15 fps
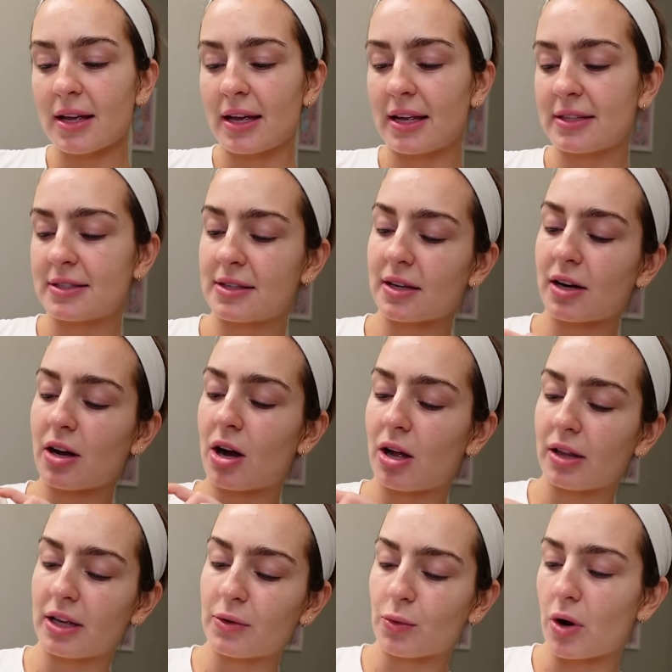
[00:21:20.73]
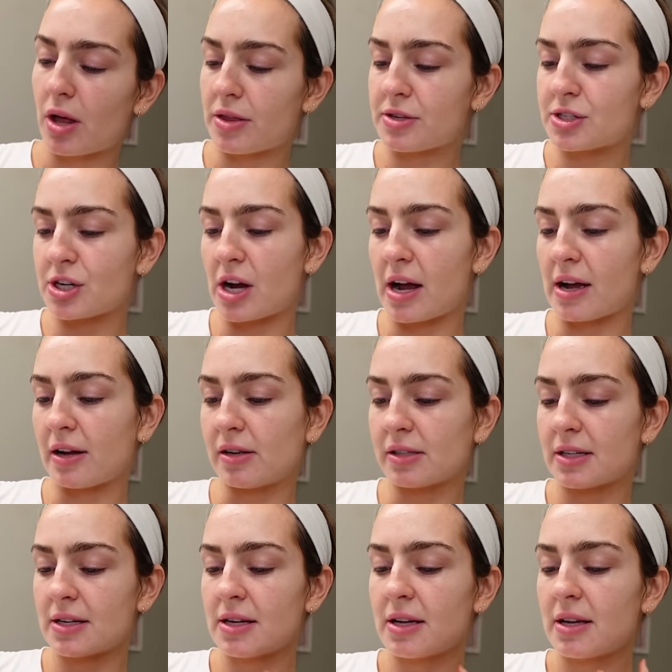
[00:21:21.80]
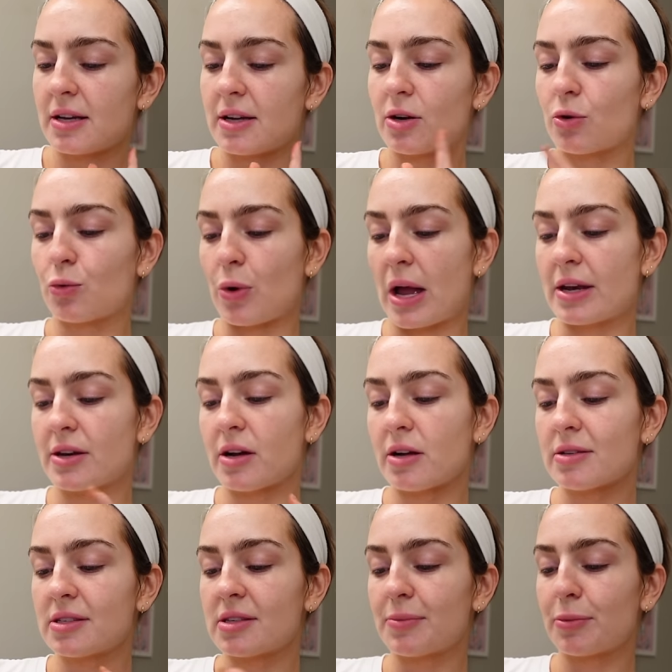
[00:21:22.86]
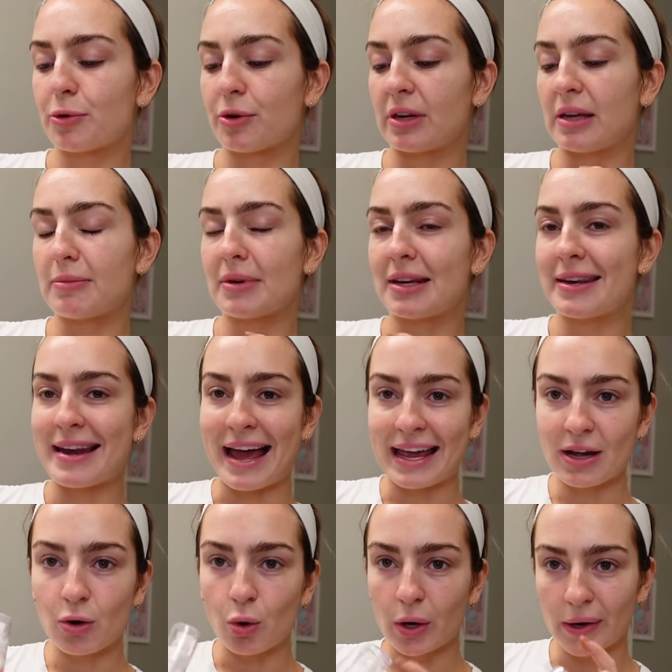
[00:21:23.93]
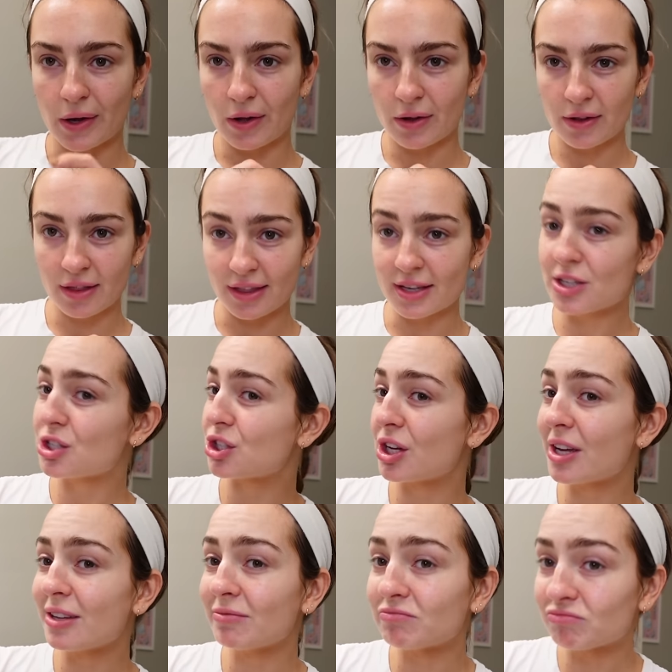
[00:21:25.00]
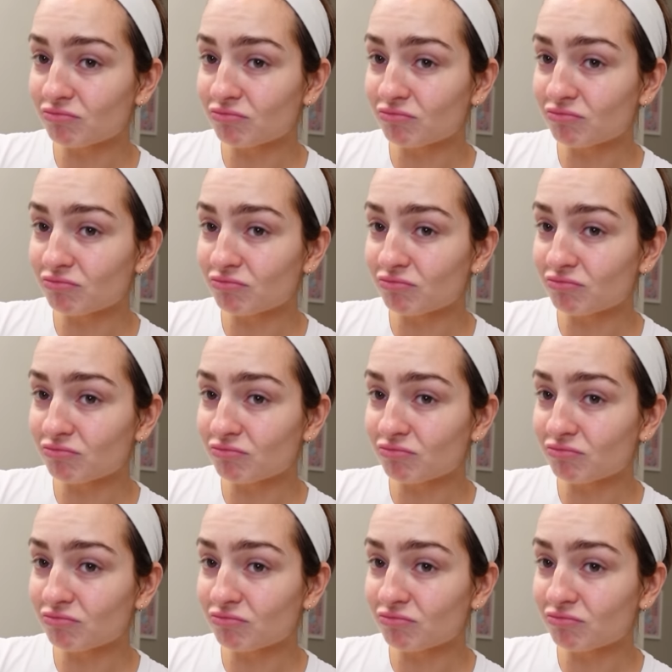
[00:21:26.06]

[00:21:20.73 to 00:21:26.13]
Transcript: It's the Colleen Rothschild Retinol Supreme Night Oil. This shit,